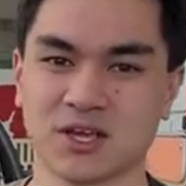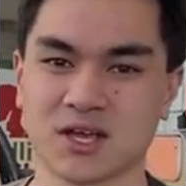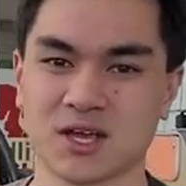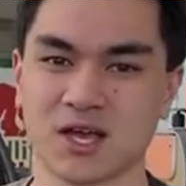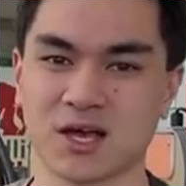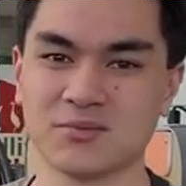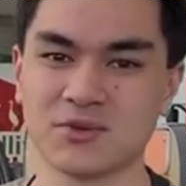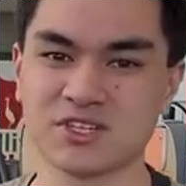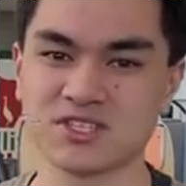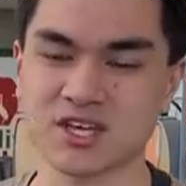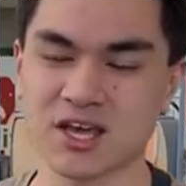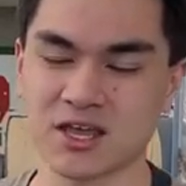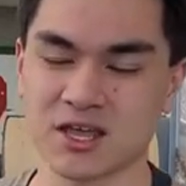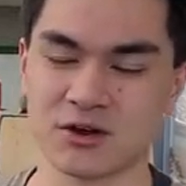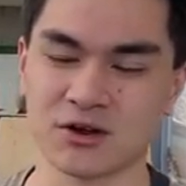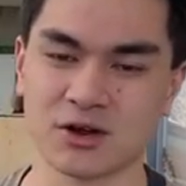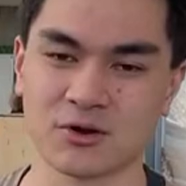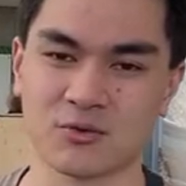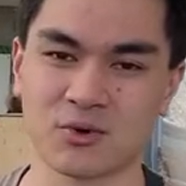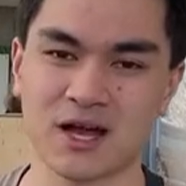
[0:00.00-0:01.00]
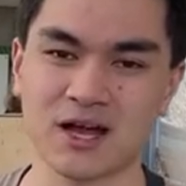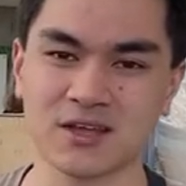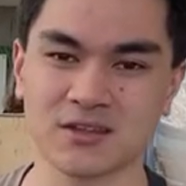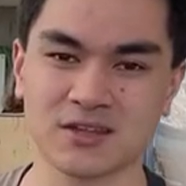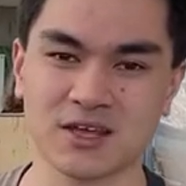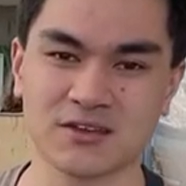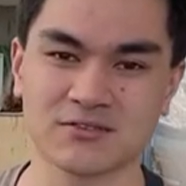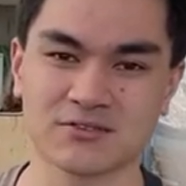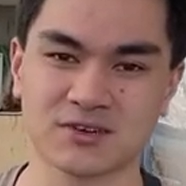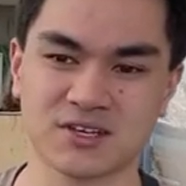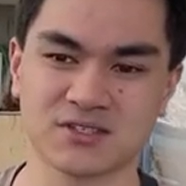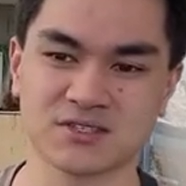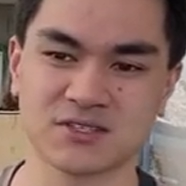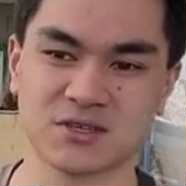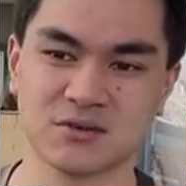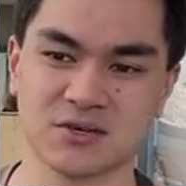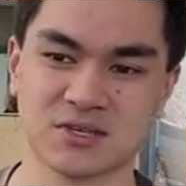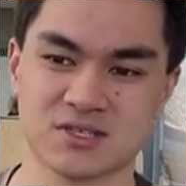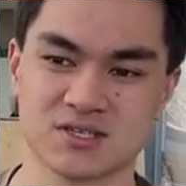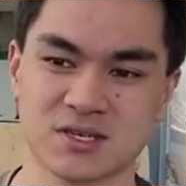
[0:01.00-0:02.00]
come and check out our Wildlife
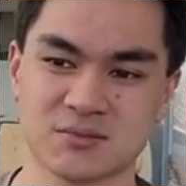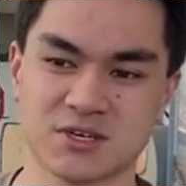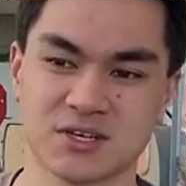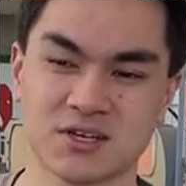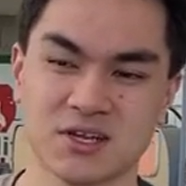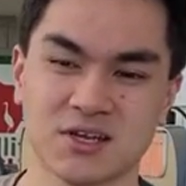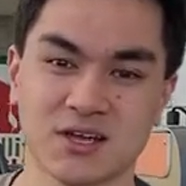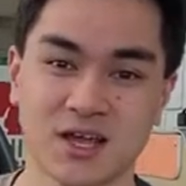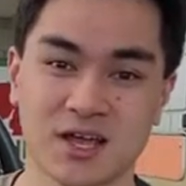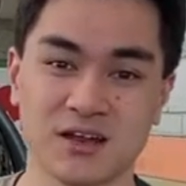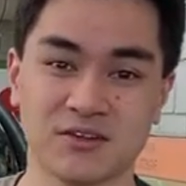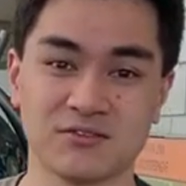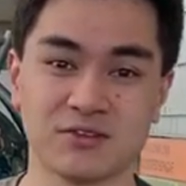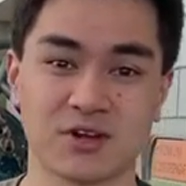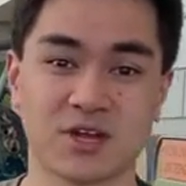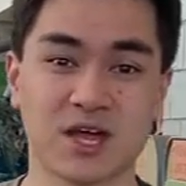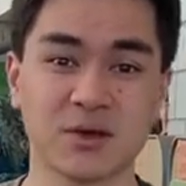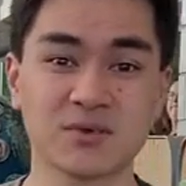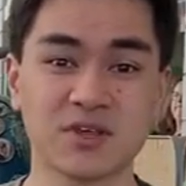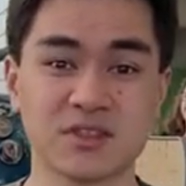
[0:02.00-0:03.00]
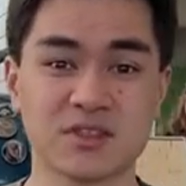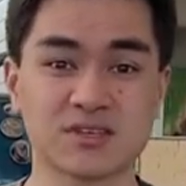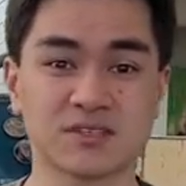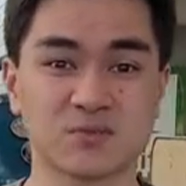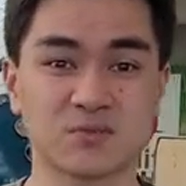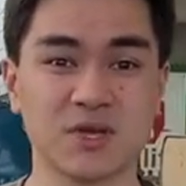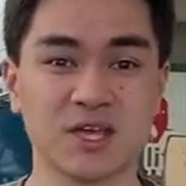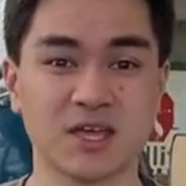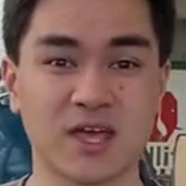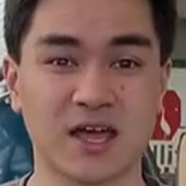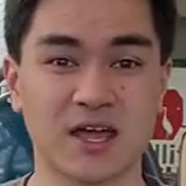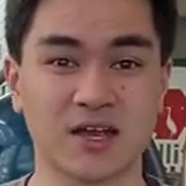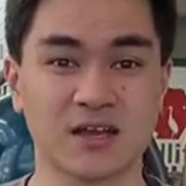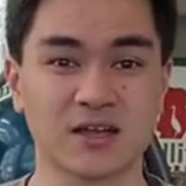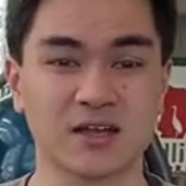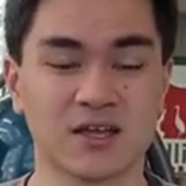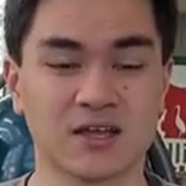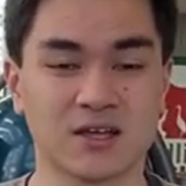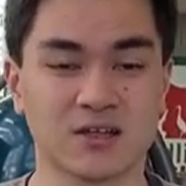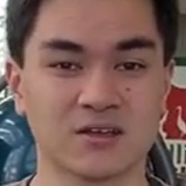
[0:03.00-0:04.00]
Rescue Exhibit, and if you're coming this weekend,
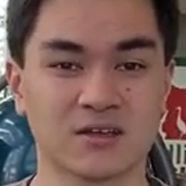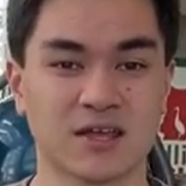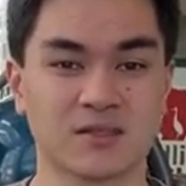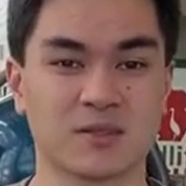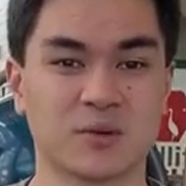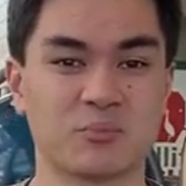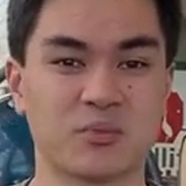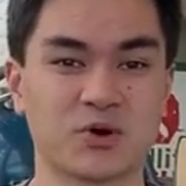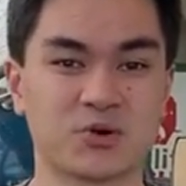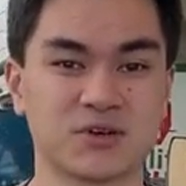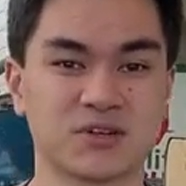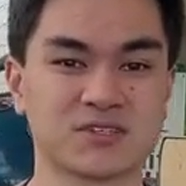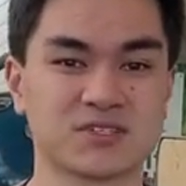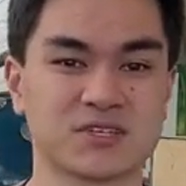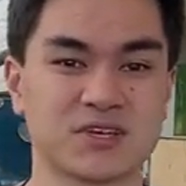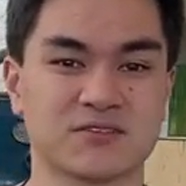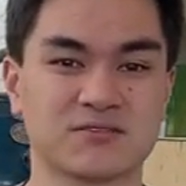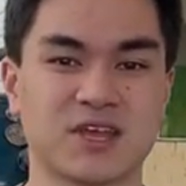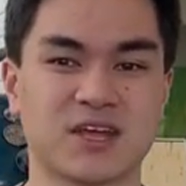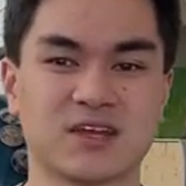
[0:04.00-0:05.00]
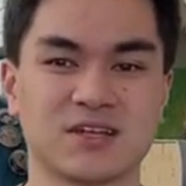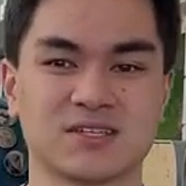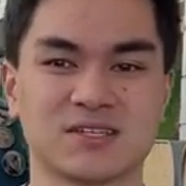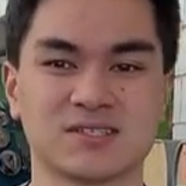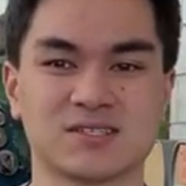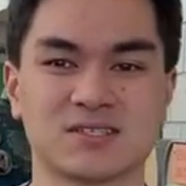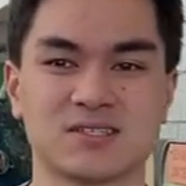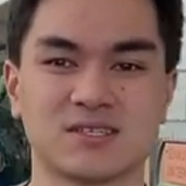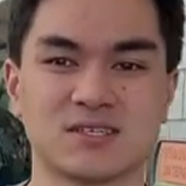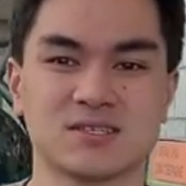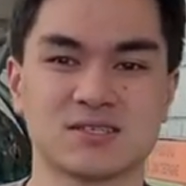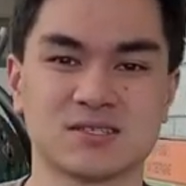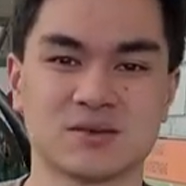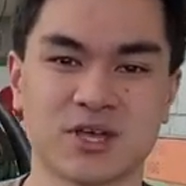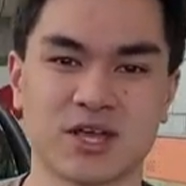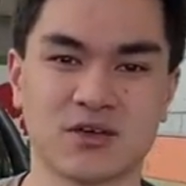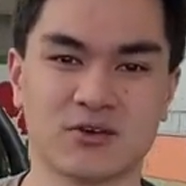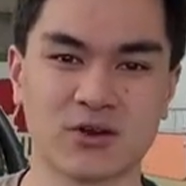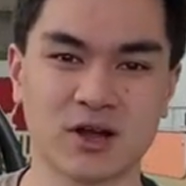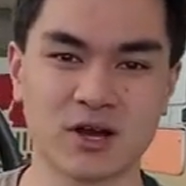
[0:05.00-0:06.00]
you'll get the bonus of getting to see some
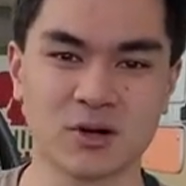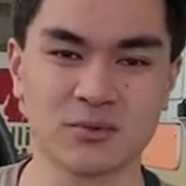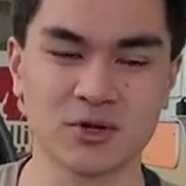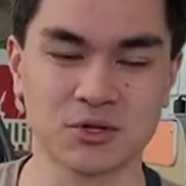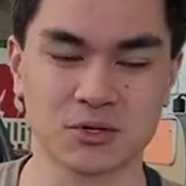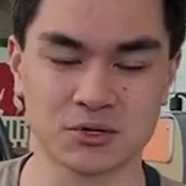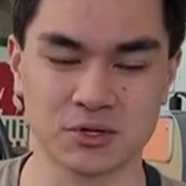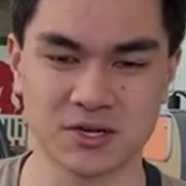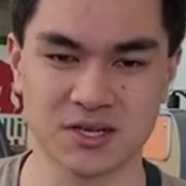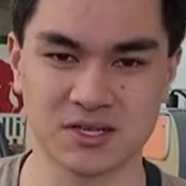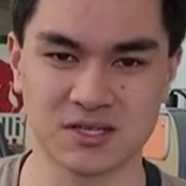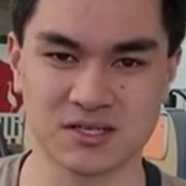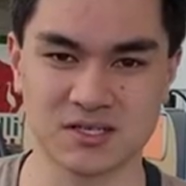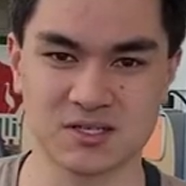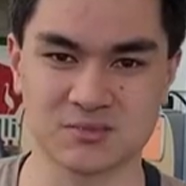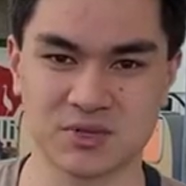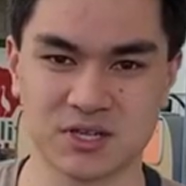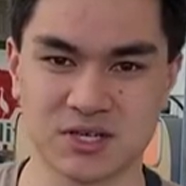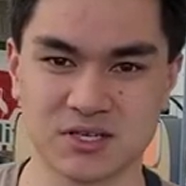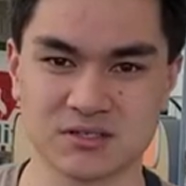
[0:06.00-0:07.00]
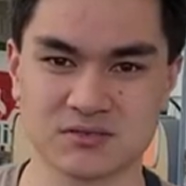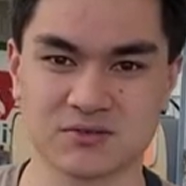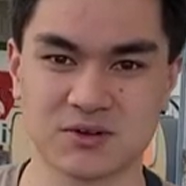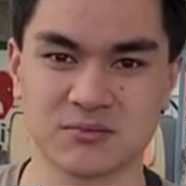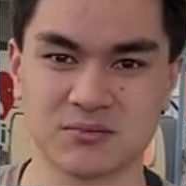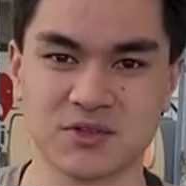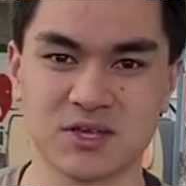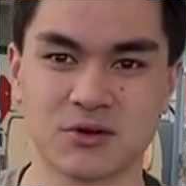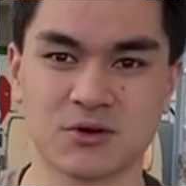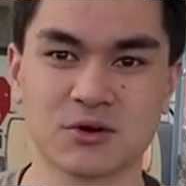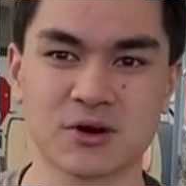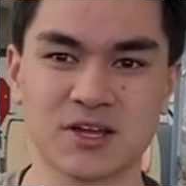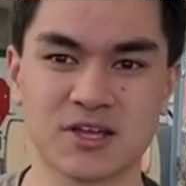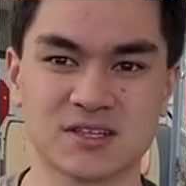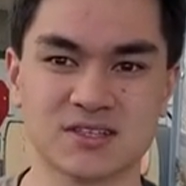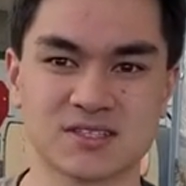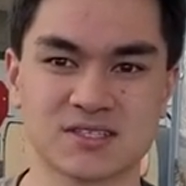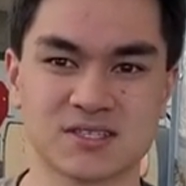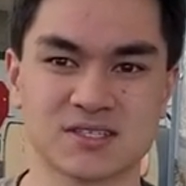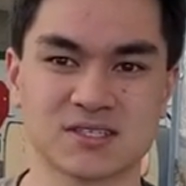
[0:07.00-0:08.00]
incredible orchid displays from the
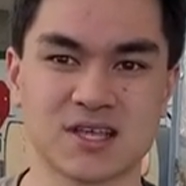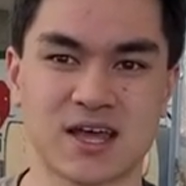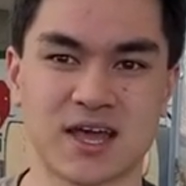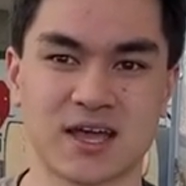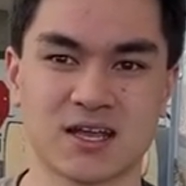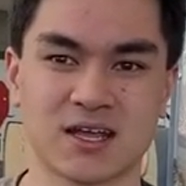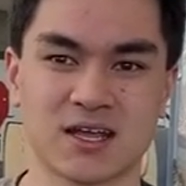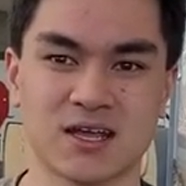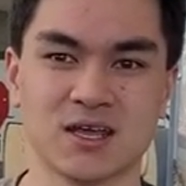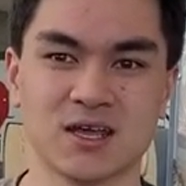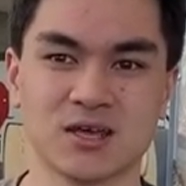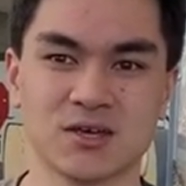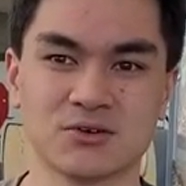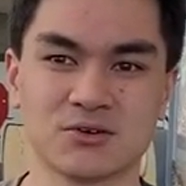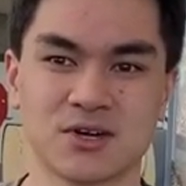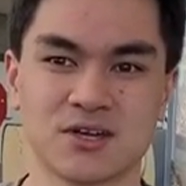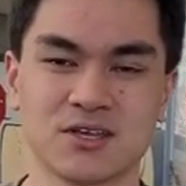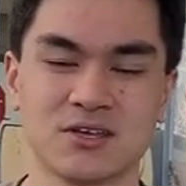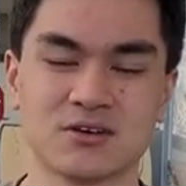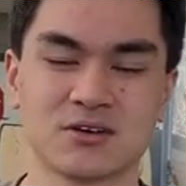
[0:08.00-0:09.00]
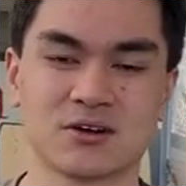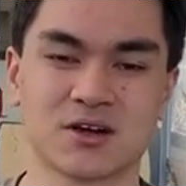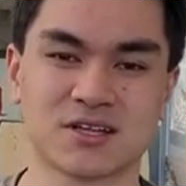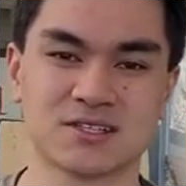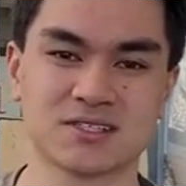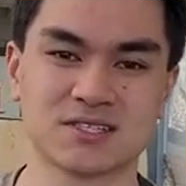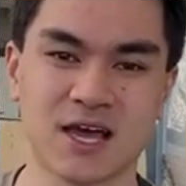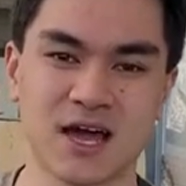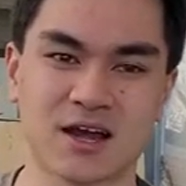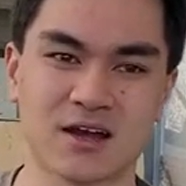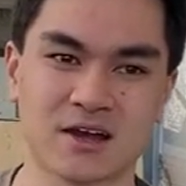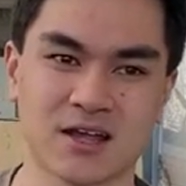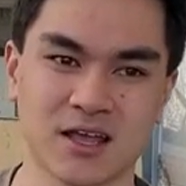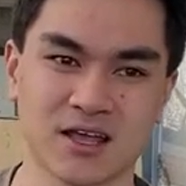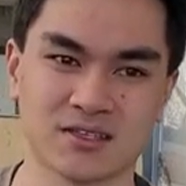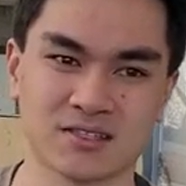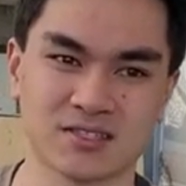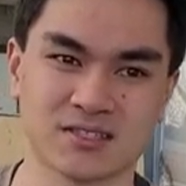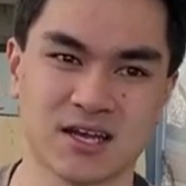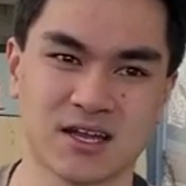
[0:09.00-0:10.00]
Orchid Society, who are here on Saturday
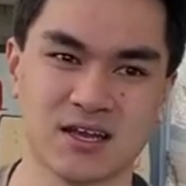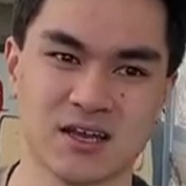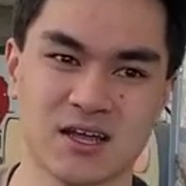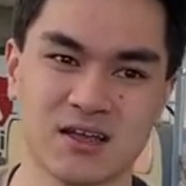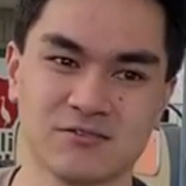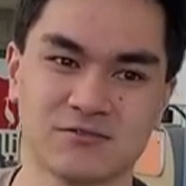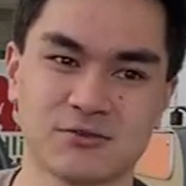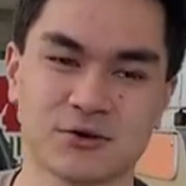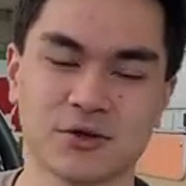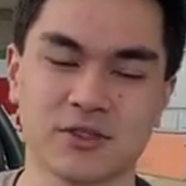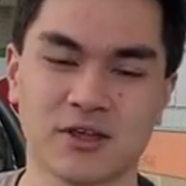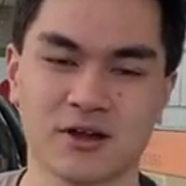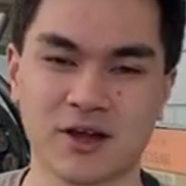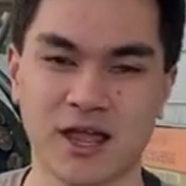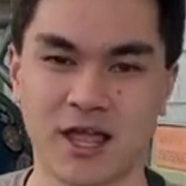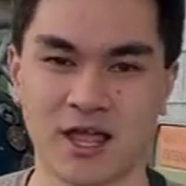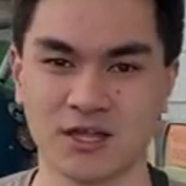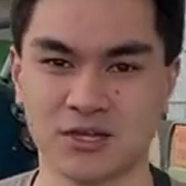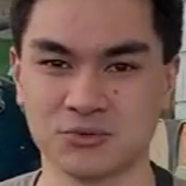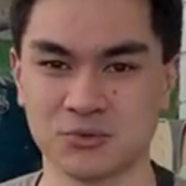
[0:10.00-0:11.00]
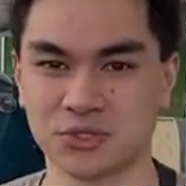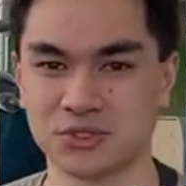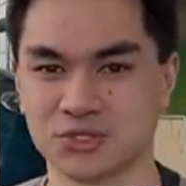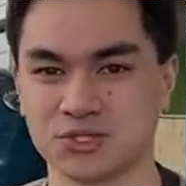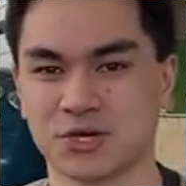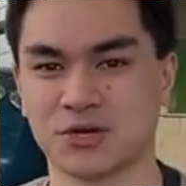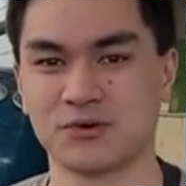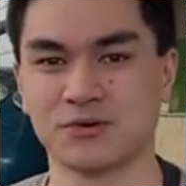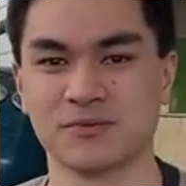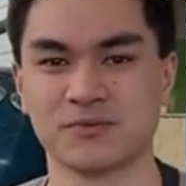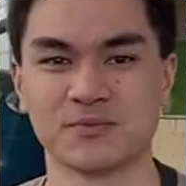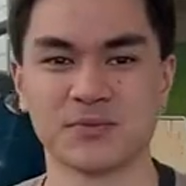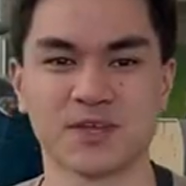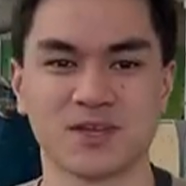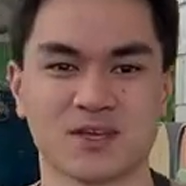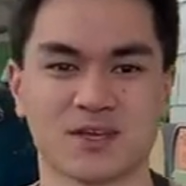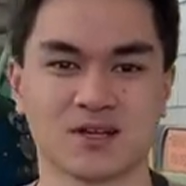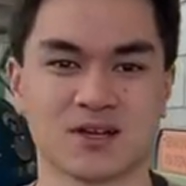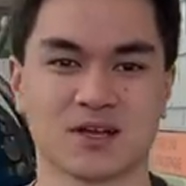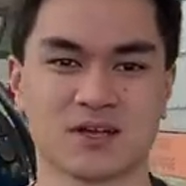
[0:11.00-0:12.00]
and Sunday for their annual show.
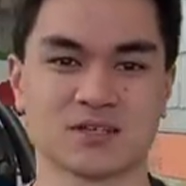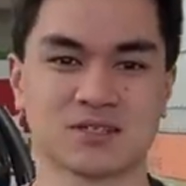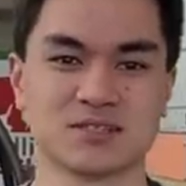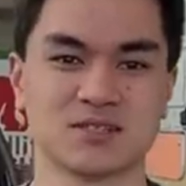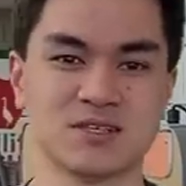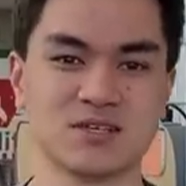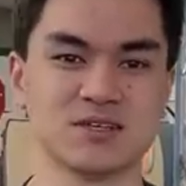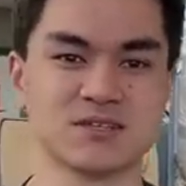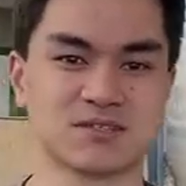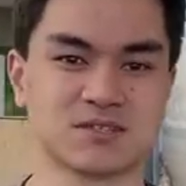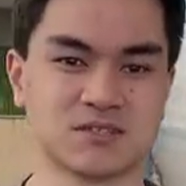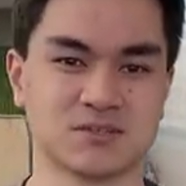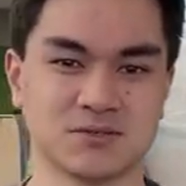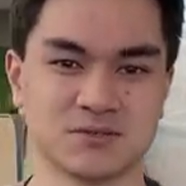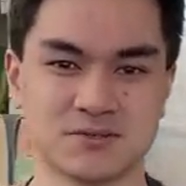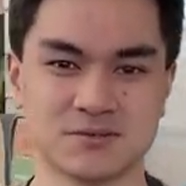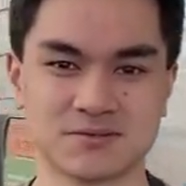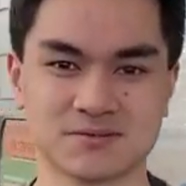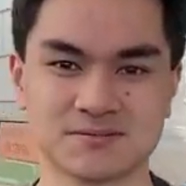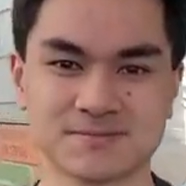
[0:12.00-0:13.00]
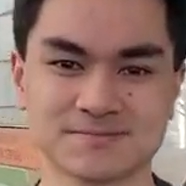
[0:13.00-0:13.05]
I'll see you soon.